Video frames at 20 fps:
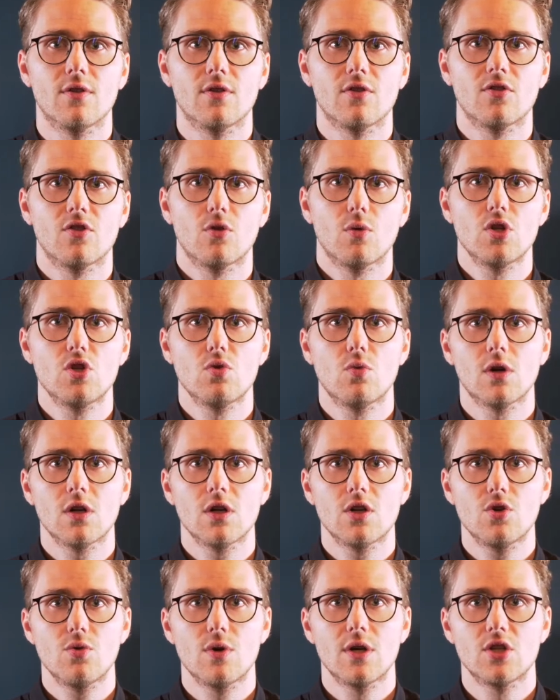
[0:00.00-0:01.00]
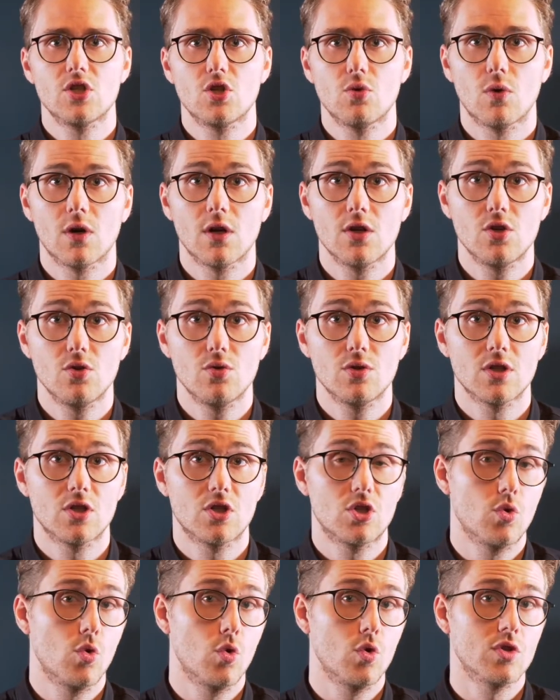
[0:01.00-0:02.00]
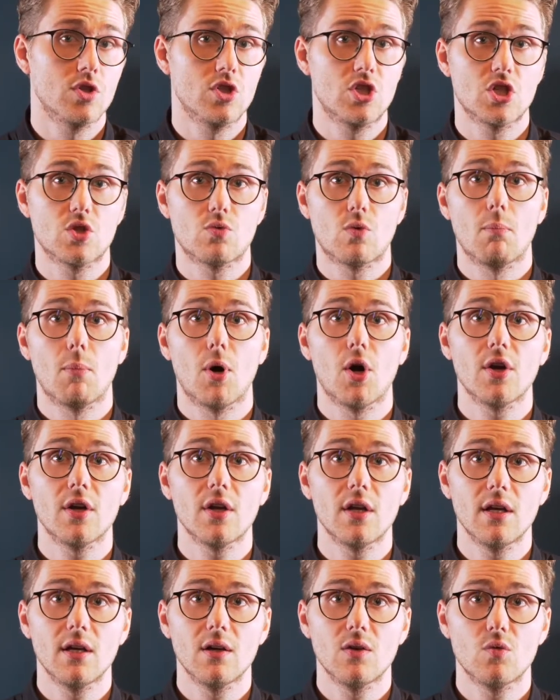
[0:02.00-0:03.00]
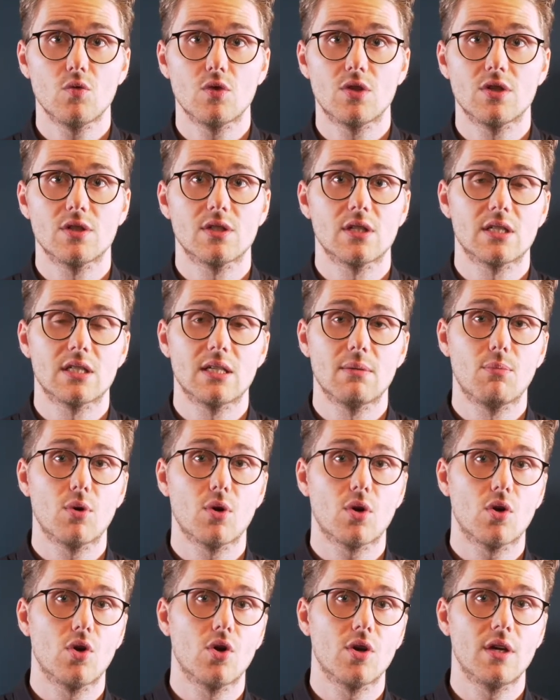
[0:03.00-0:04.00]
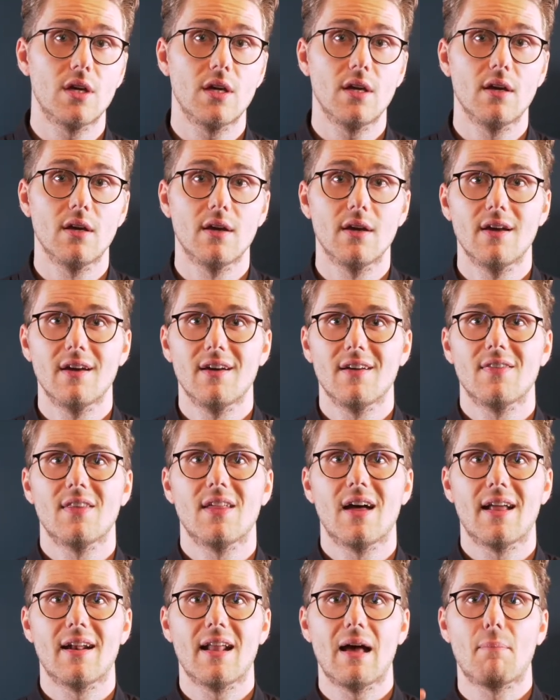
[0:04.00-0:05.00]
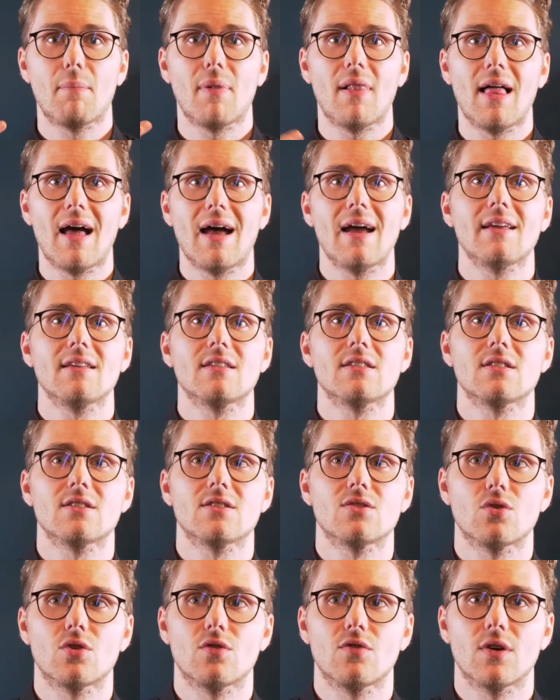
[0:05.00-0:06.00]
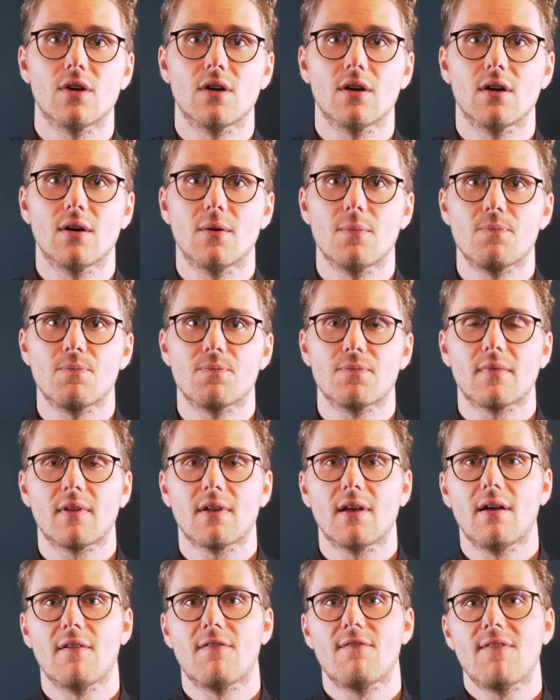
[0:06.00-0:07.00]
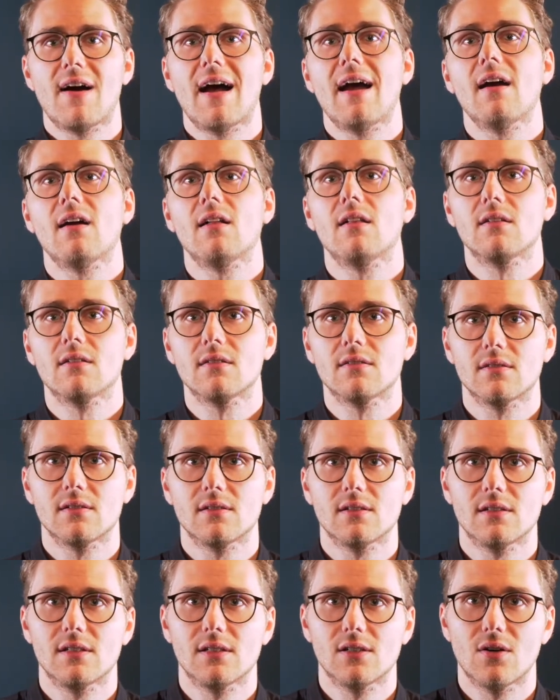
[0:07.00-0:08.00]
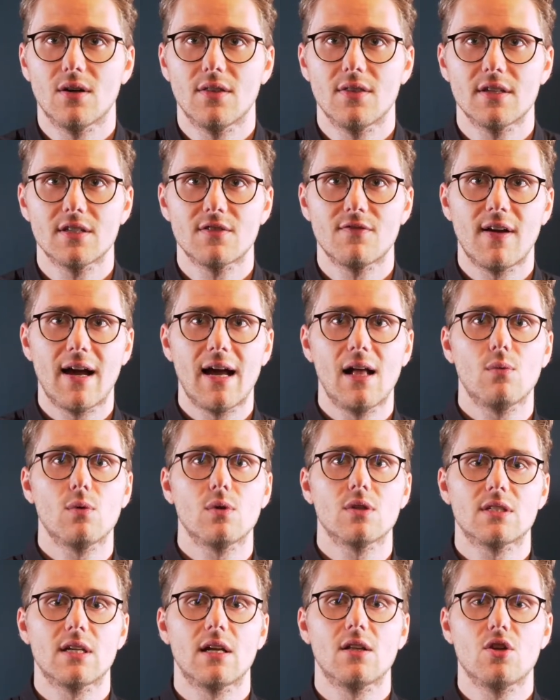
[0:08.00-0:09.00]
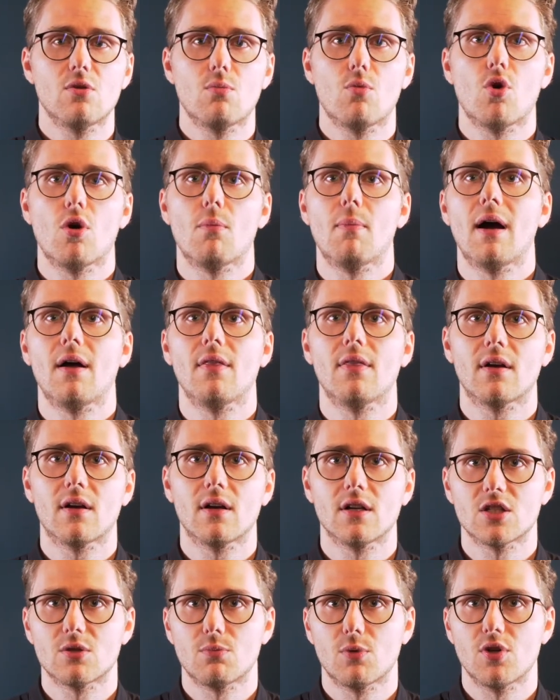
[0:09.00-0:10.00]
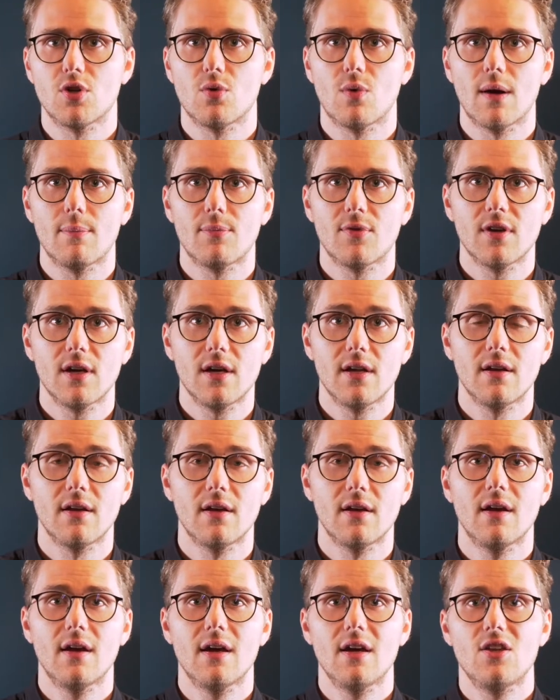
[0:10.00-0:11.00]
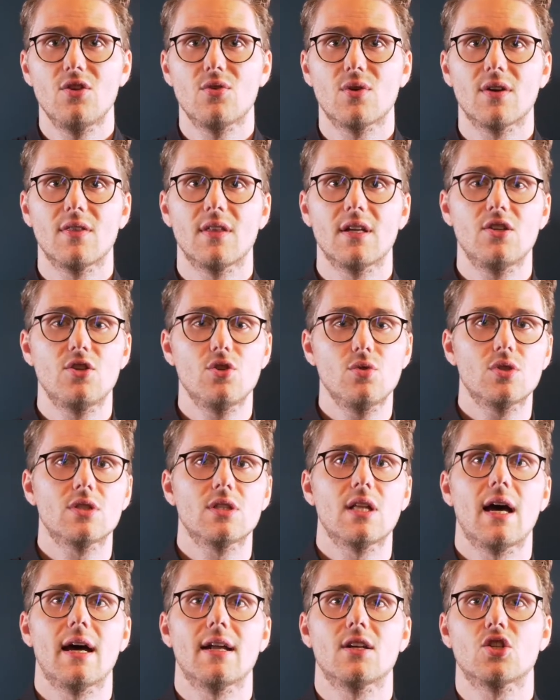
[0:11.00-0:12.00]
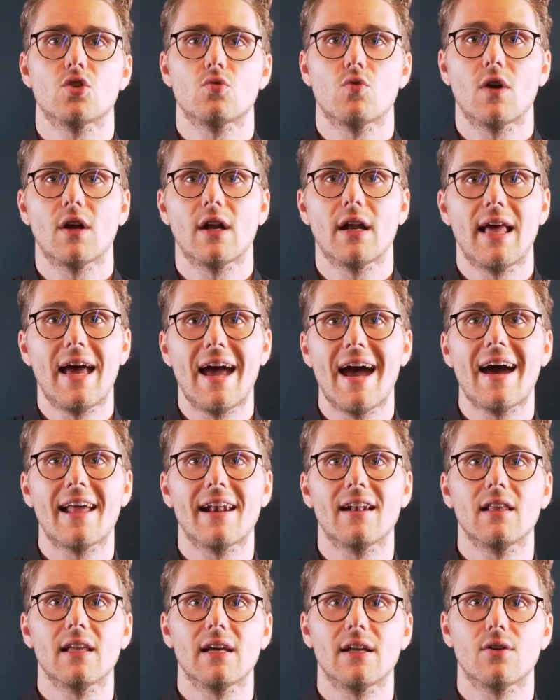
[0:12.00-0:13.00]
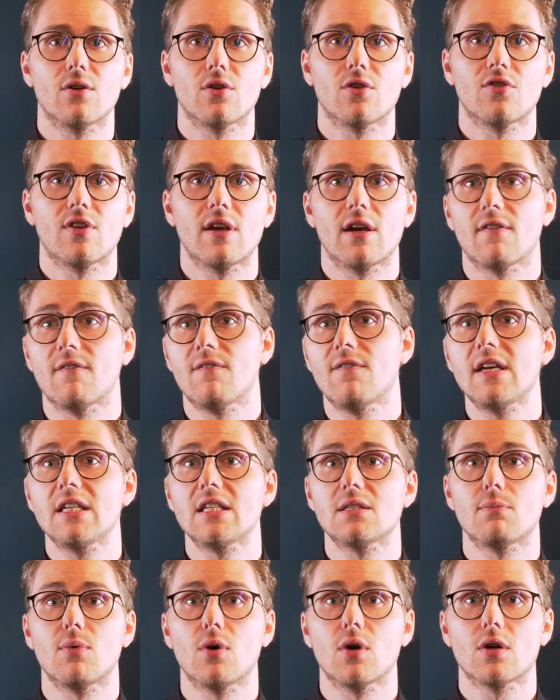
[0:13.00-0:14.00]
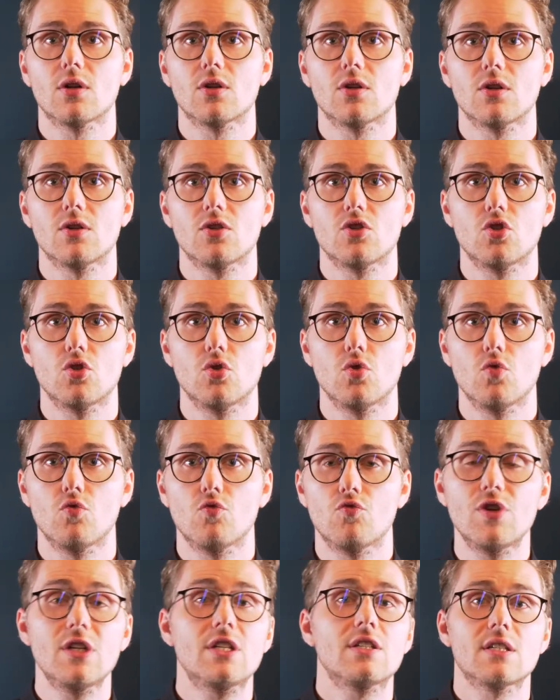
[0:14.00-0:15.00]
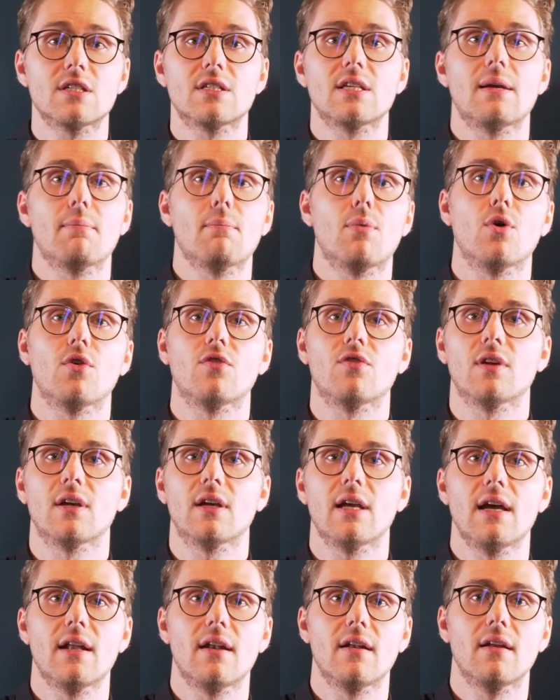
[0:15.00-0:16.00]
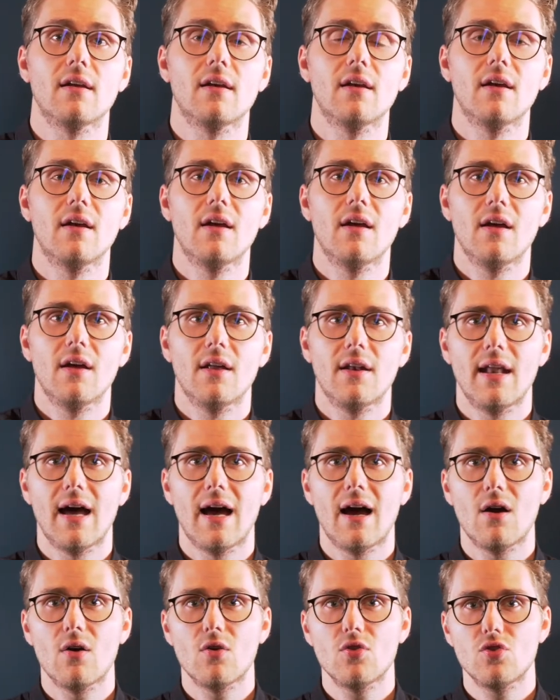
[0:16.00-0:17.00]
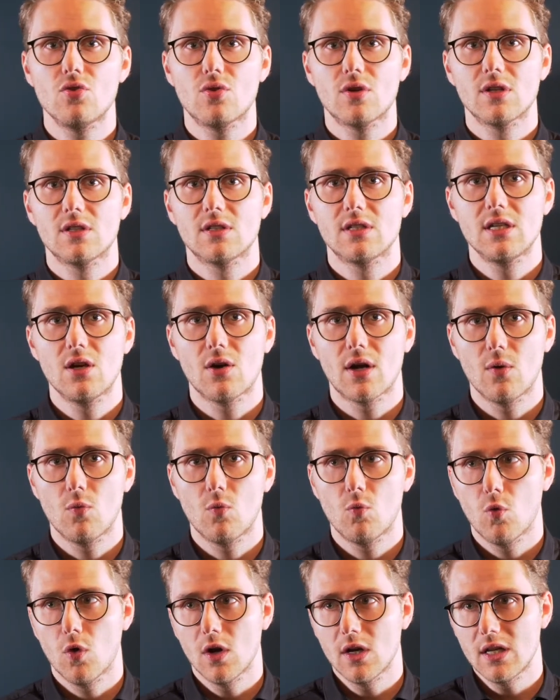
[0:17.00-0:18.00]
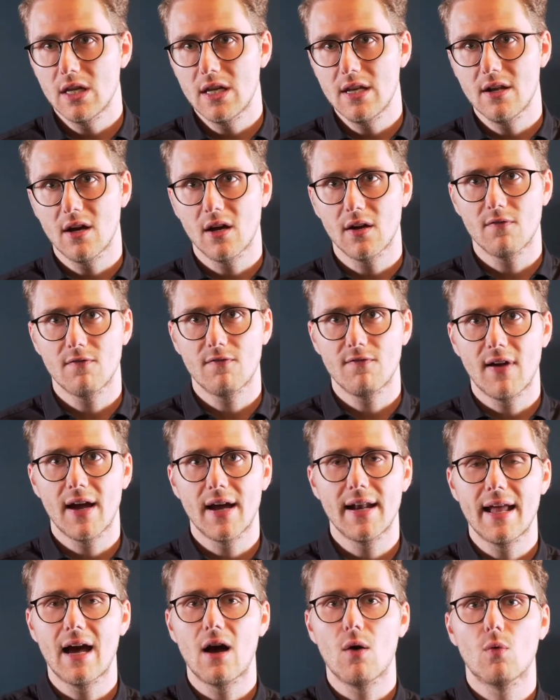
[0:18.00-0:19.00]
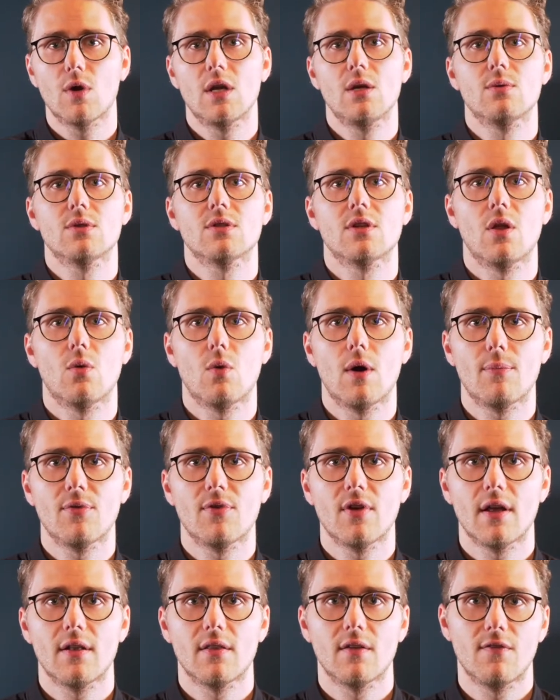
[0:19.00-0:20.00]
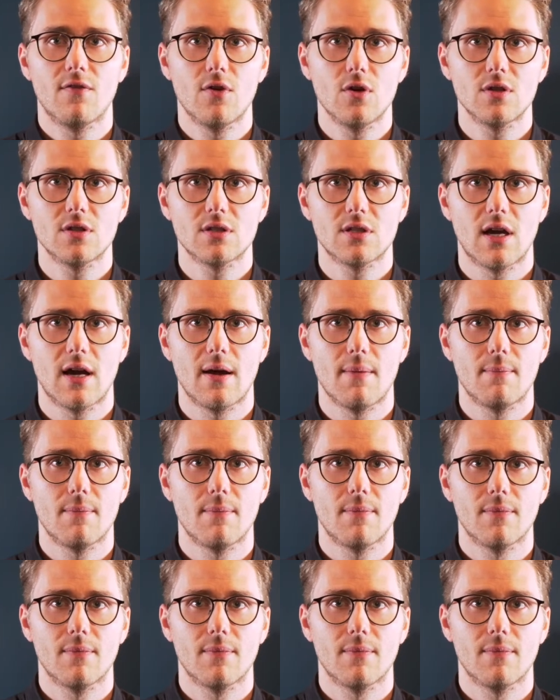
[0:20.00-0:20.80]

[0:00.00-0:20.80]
So what you want to do is you want to use a tool such as Remarketing, which is a simple cookie that applies sort of a file, and this file will tell you more about the customer on your website. You can then use that to run an ad later, say on Facebook, to reach the same person again. Now you could see, okay, what did he not find out when he was on the website the first time?